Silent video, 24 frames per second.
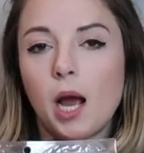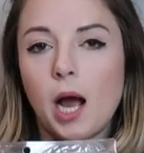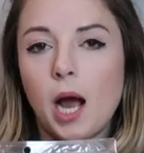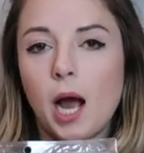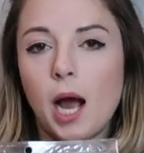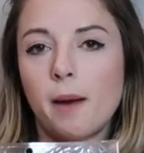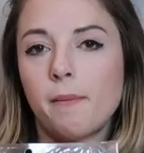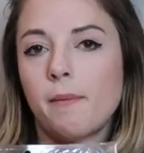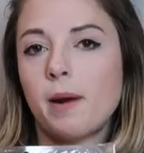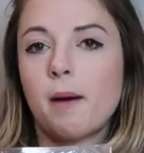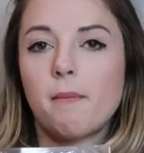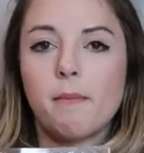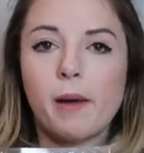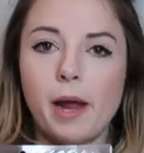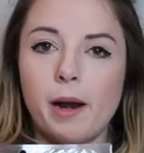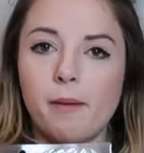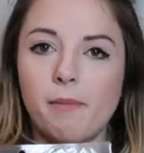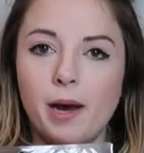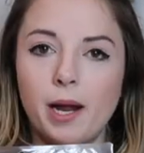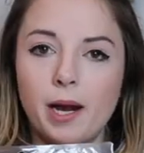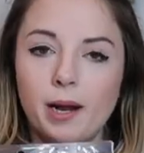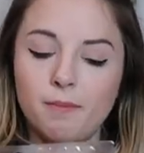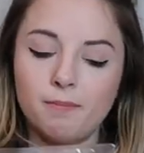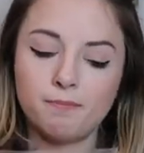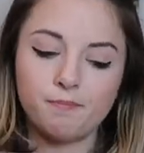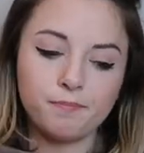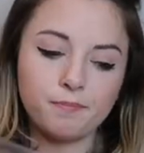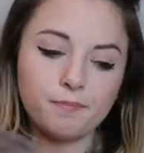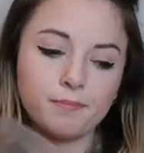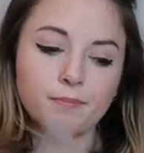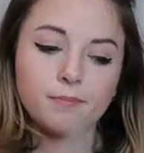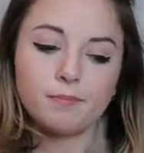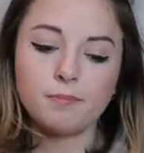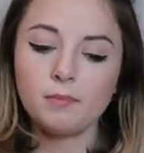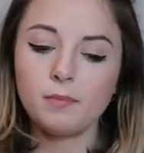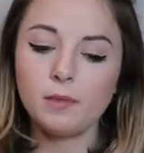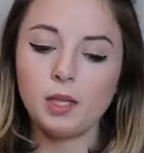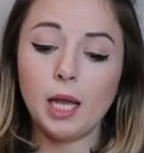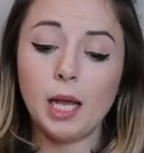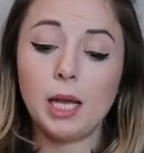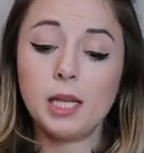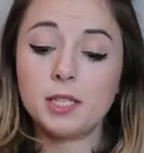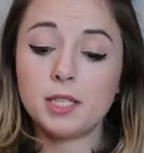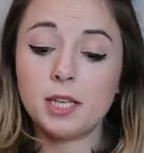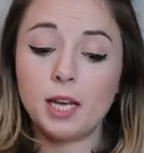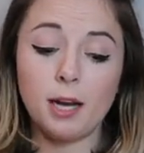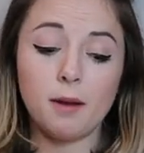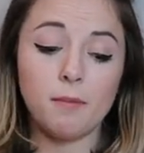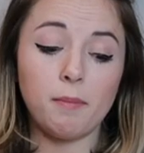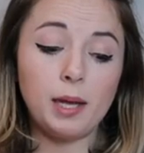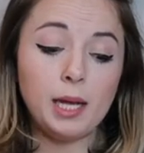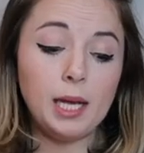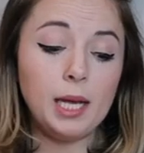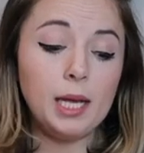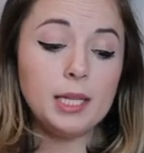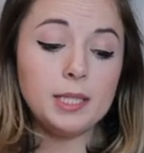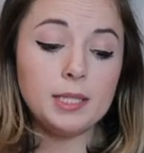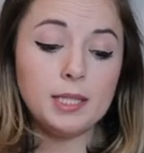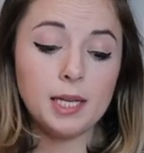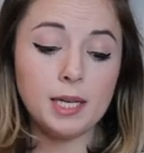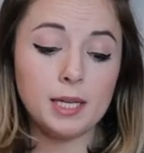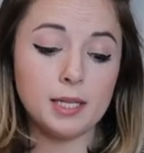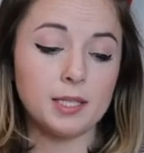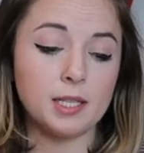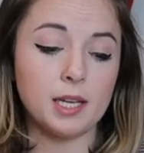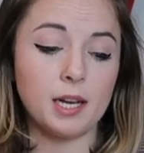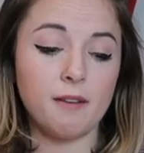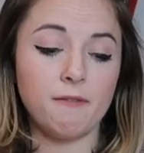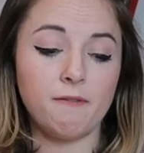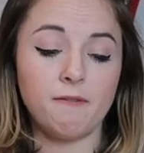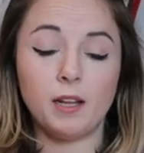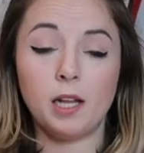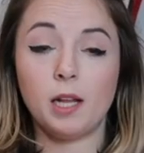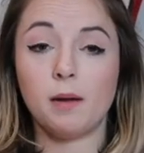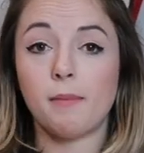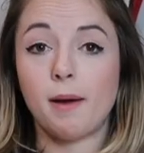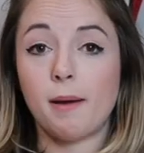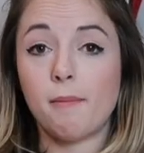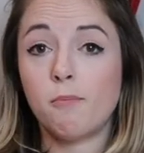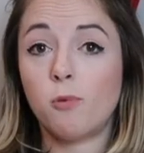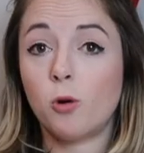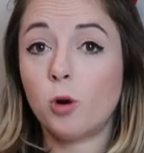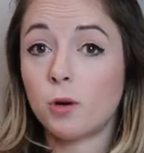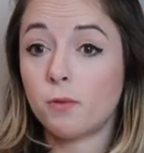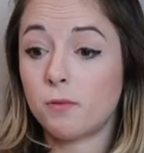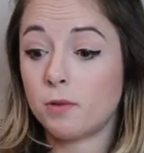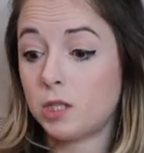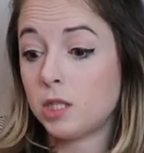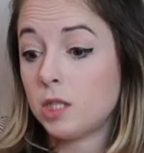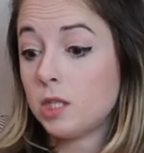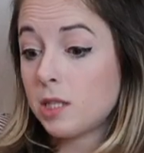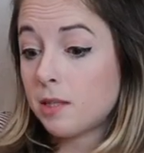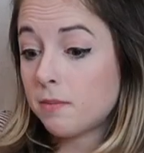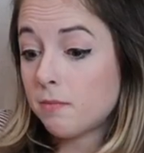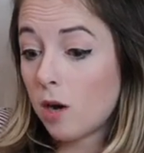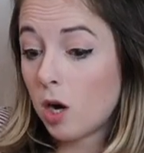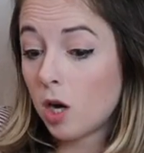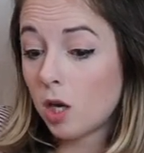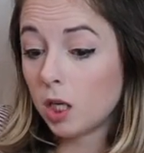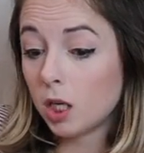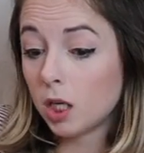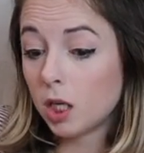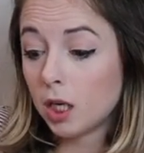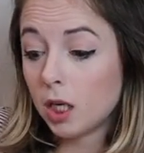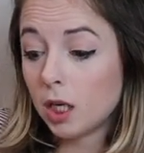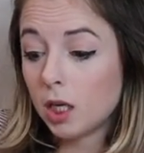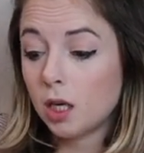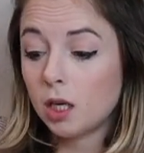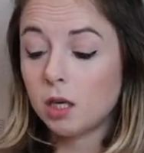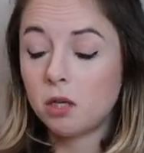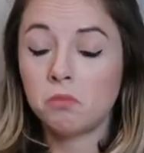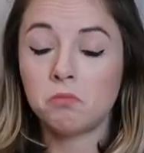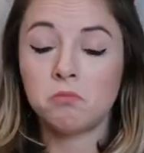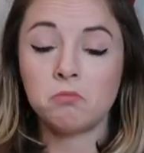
I'm not mad about it. It's gonna be easy. It's gonna fill up my board, which is smaller.